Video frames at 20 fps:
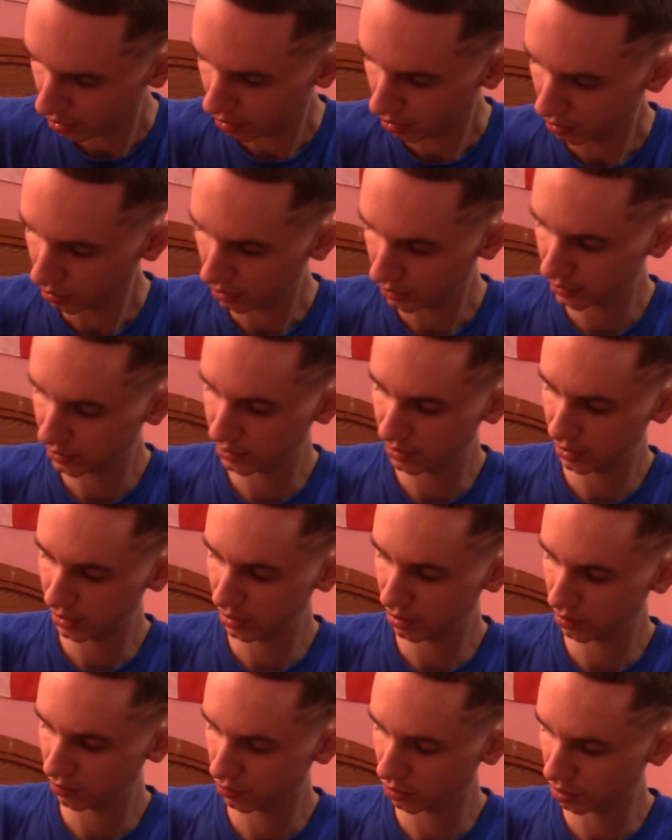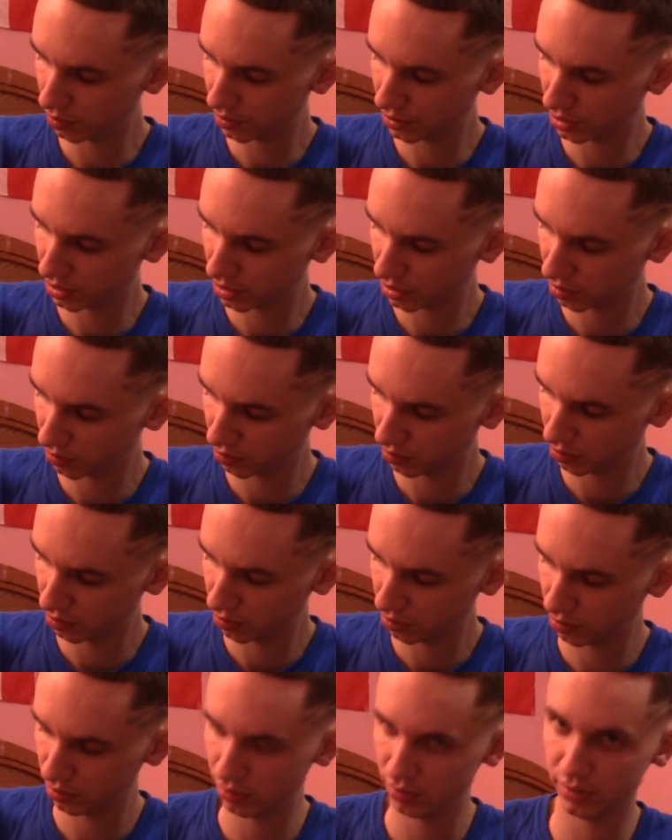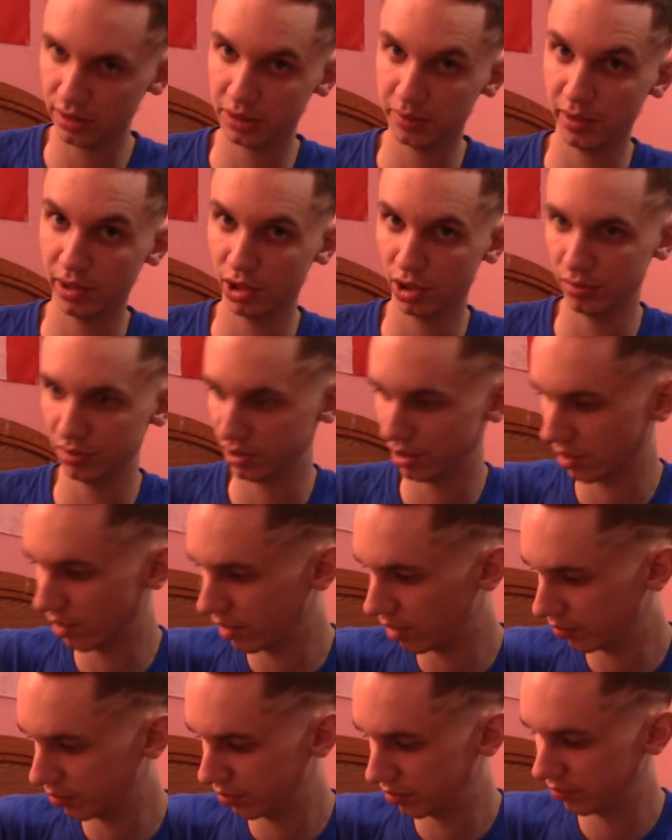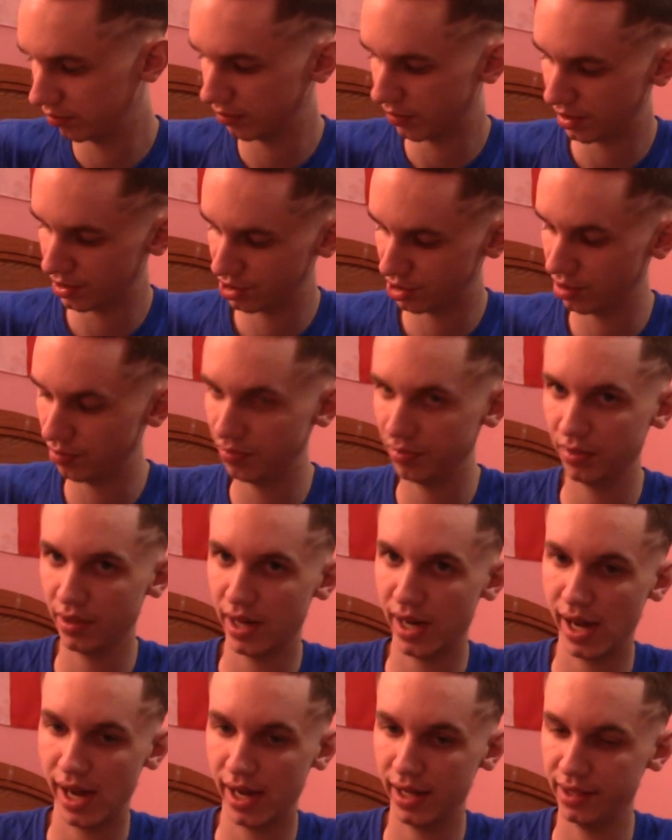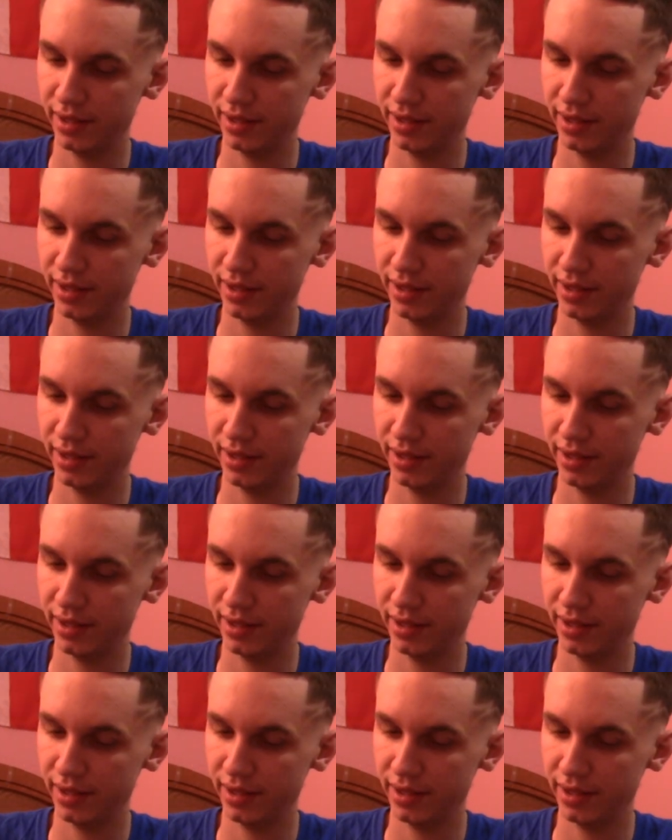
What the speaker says: let's see. Oops. That's my alarm to get up. I